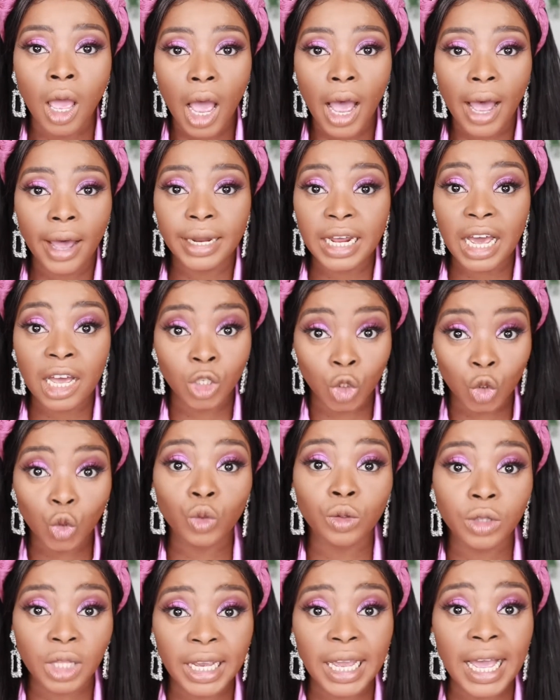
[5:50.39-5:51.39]
and I do
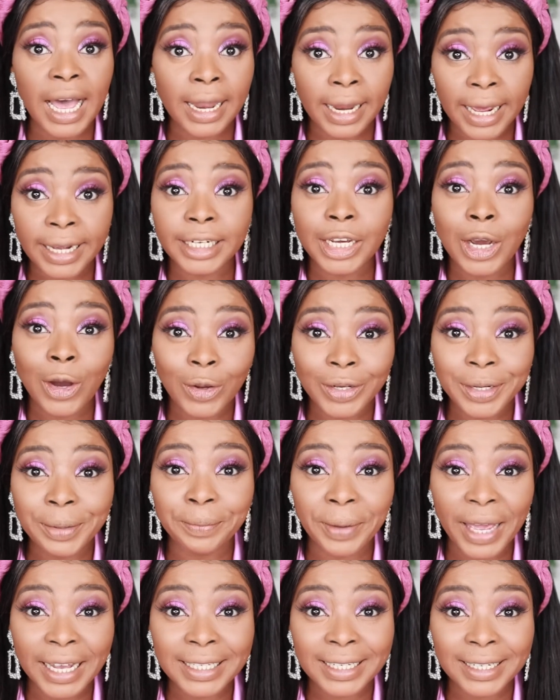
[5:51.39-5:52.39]
think I like the honey
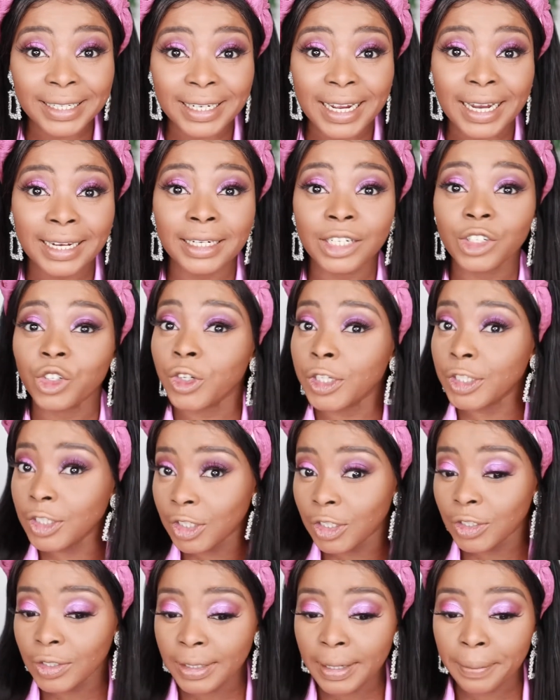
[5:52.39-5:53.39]
better than the
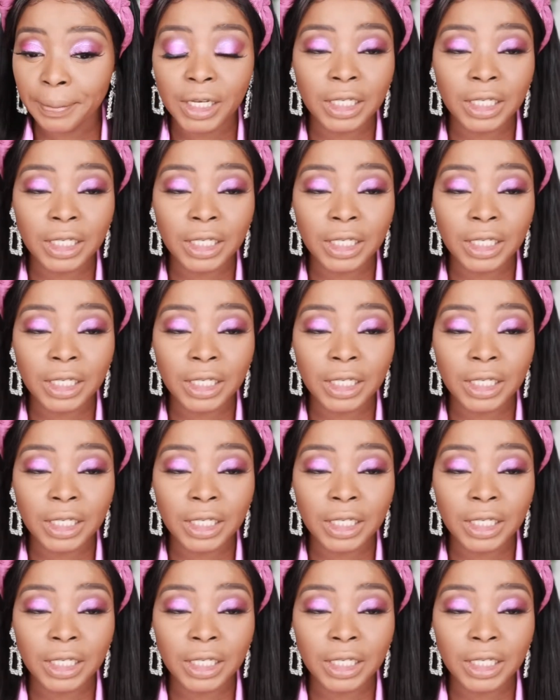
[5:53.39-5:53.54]
translucent,